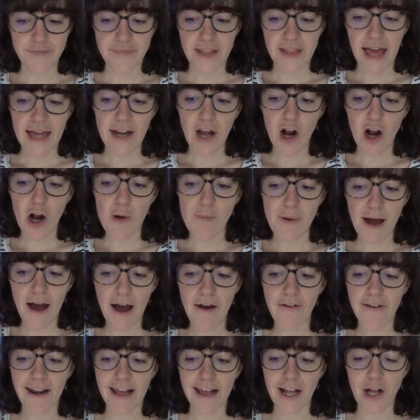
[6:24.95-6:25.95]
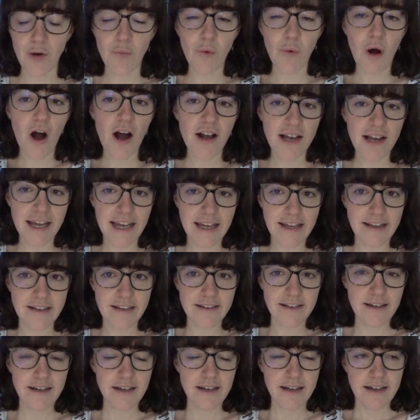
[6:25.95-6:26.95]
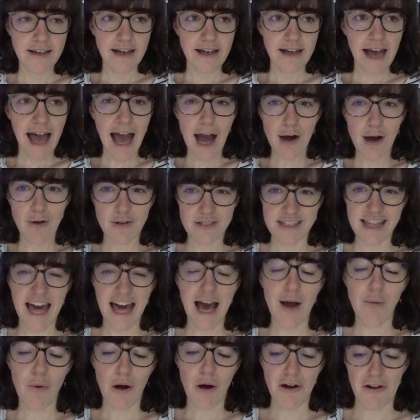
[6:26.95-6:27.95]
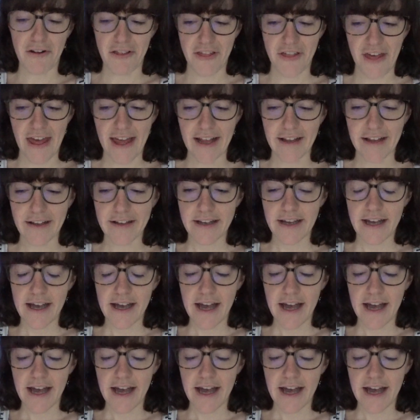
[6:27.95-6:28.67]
and are about like working out that one thing.